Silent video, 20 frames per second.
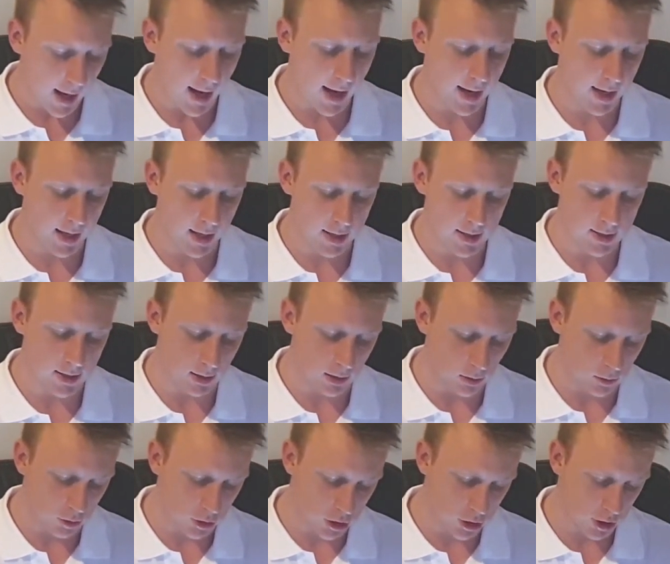a
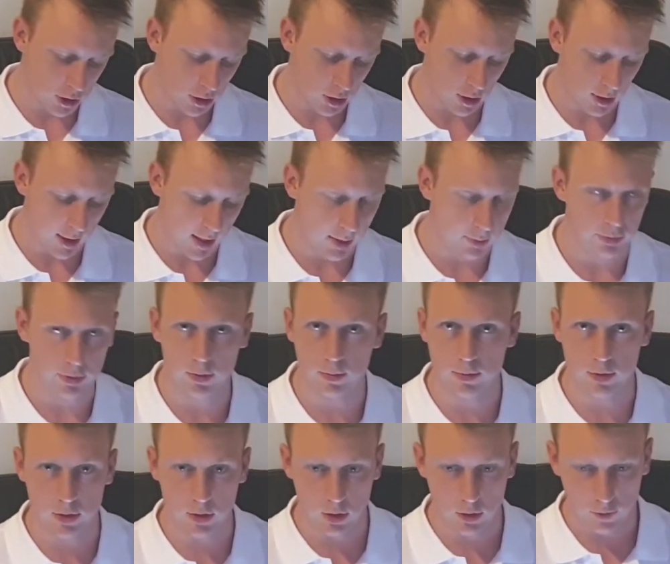solution. Okay, problem
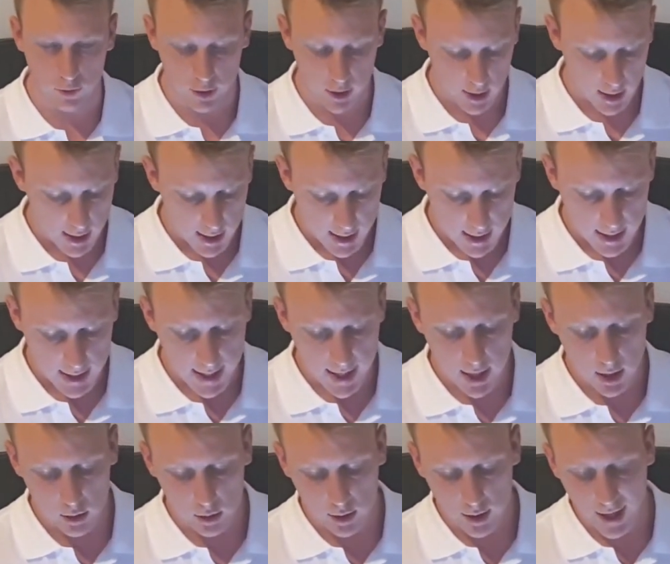solved.
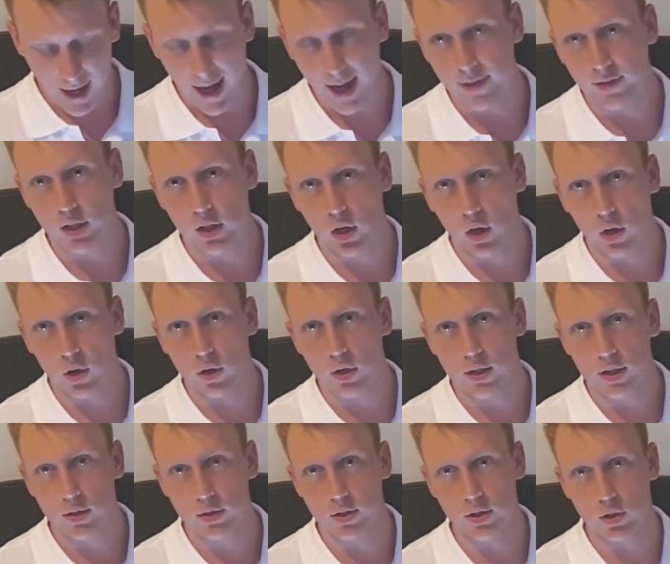Now, have a go.
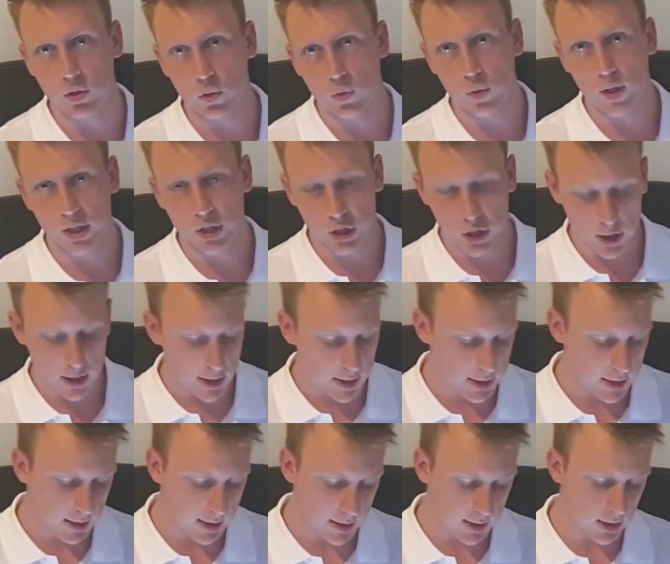There is a question, there's
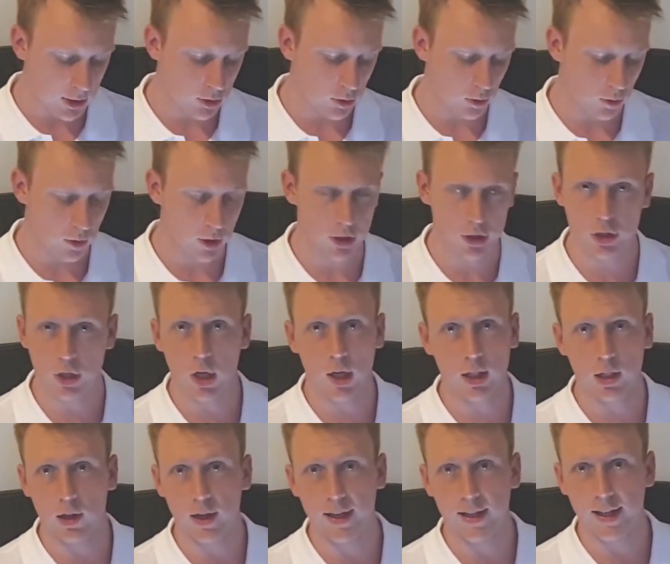an additional question. I'd
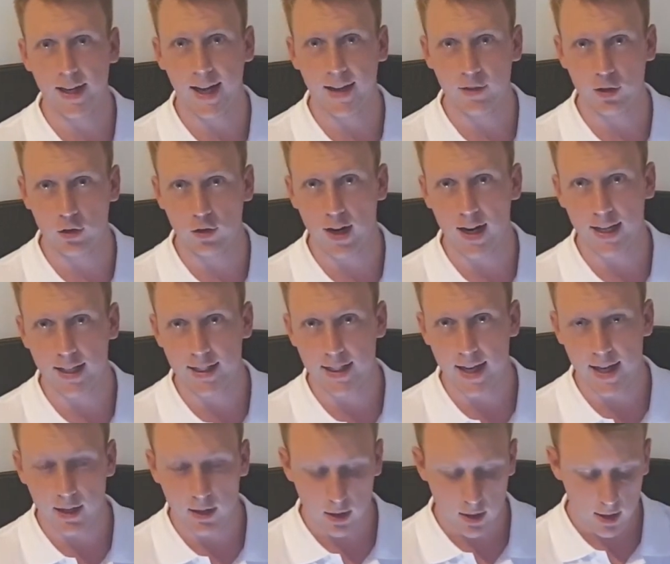like you to have a crack at
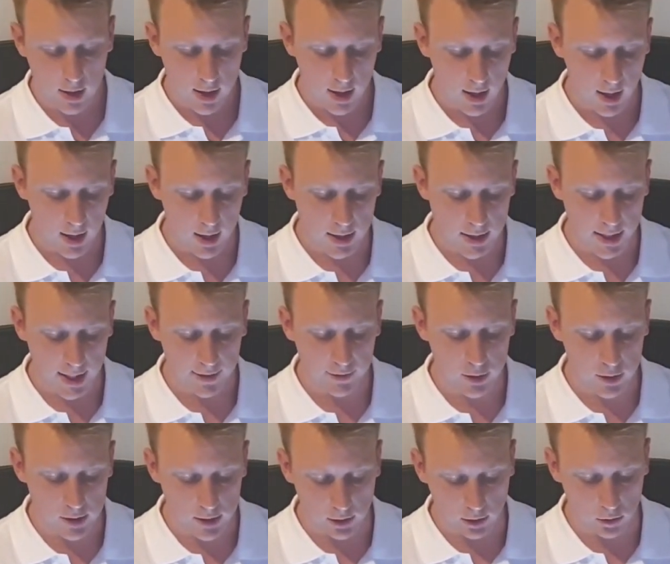that and have your
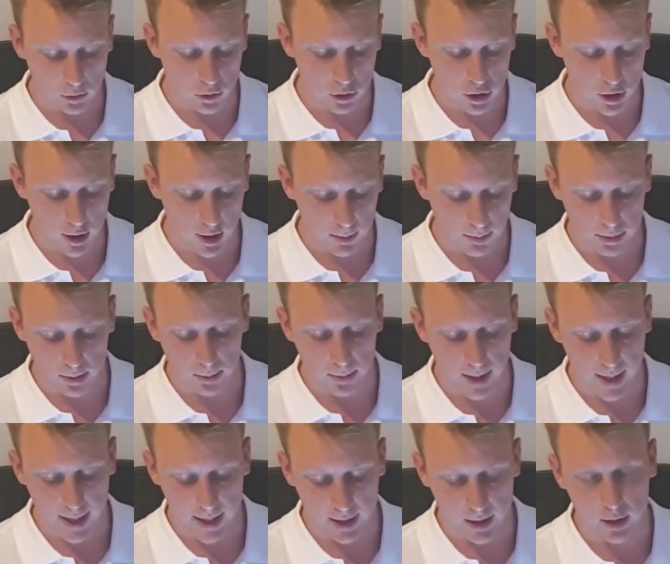solution
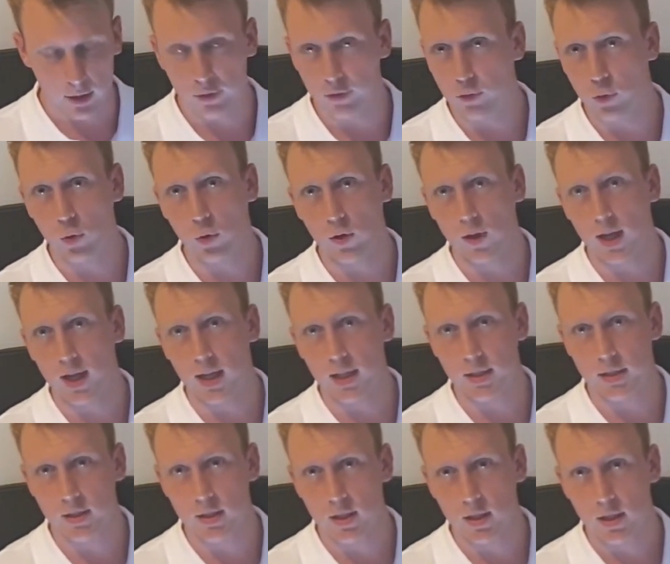prepared for class